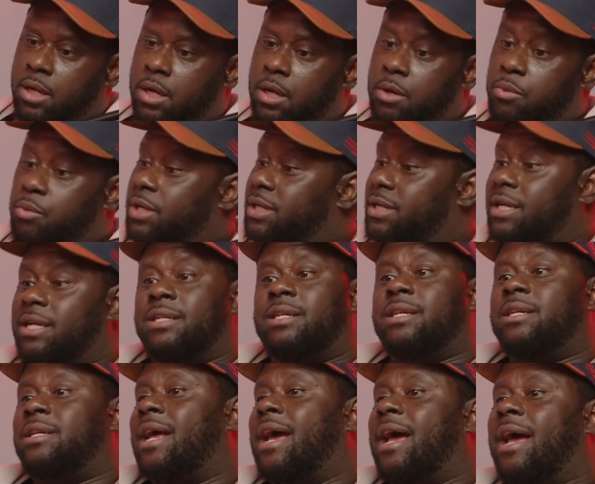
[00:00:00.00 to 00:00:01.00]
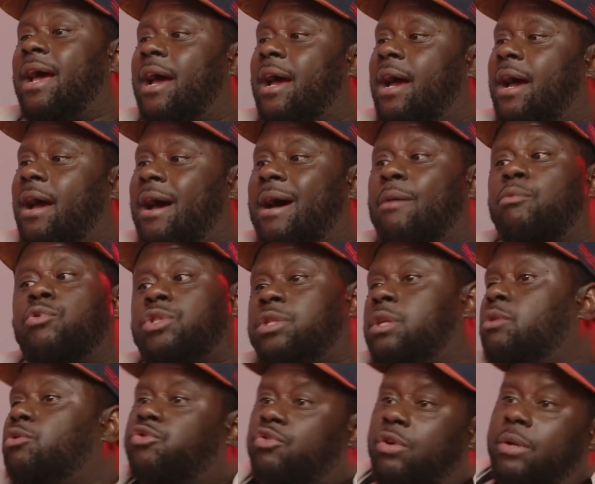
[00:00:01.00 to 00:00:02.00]
And when Den did that, I was
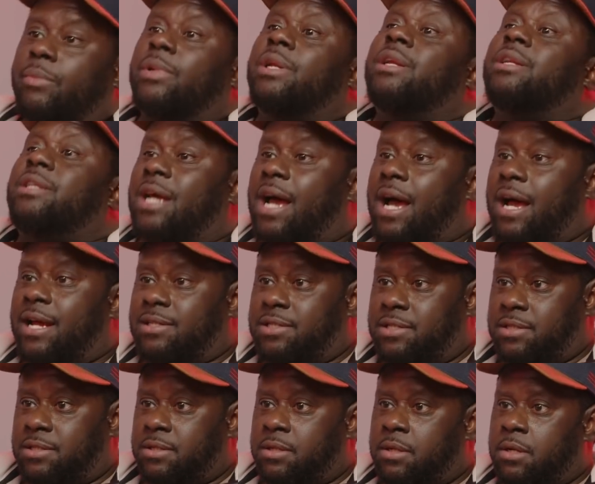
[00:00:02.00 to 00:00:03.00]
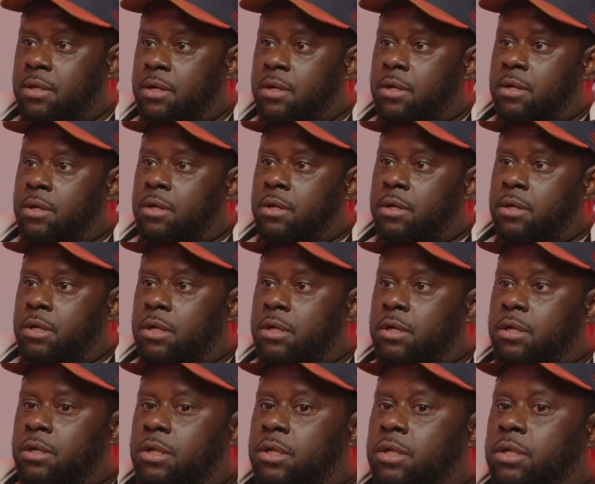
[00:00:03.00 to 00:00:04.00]
still screaming the dots.
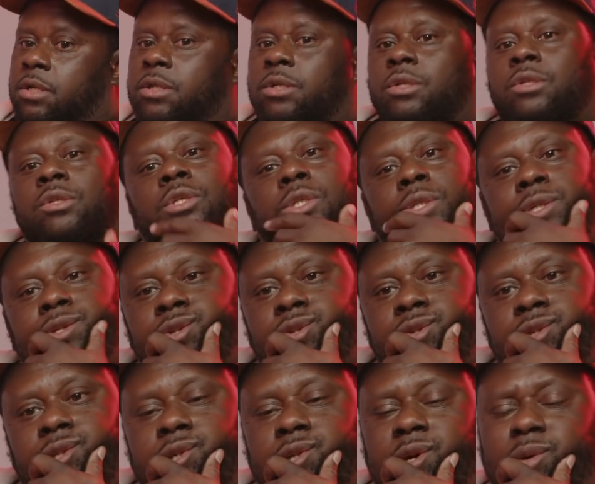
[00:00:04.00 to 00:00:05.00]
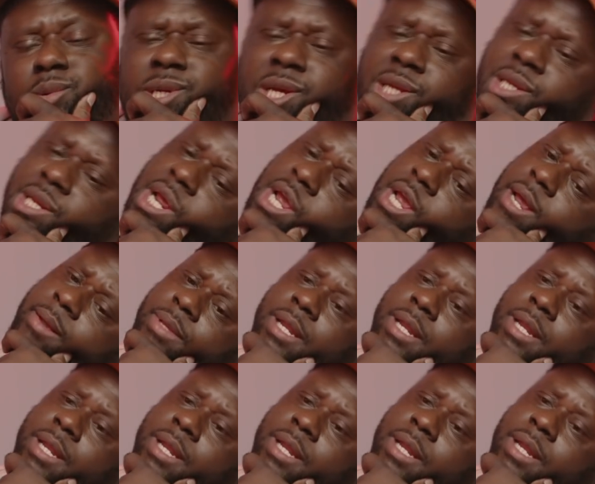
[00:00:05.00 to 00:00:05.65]
Mm. So I was like, damn.